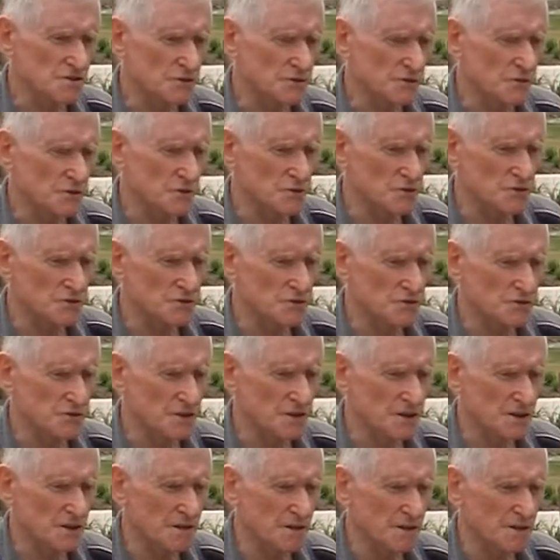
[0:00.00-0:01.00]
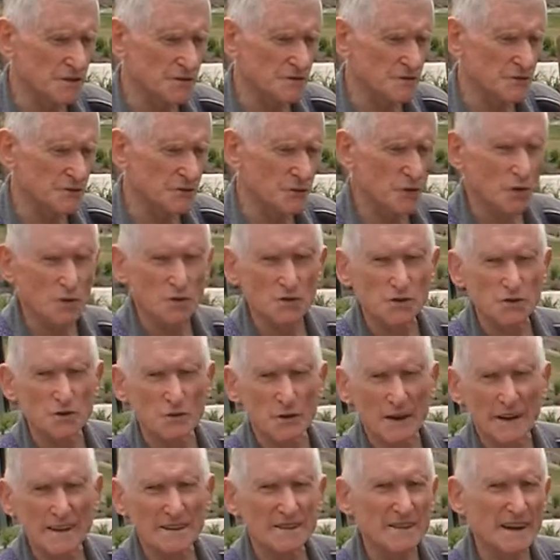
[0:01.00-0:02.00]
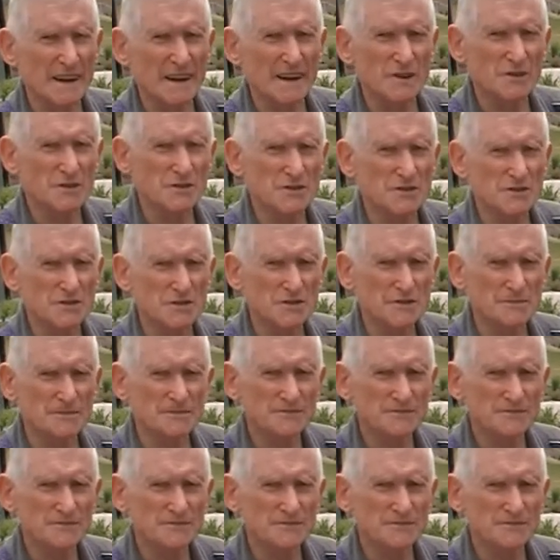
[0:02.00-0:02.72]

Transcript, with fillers: of course, uh, in four to eight hours.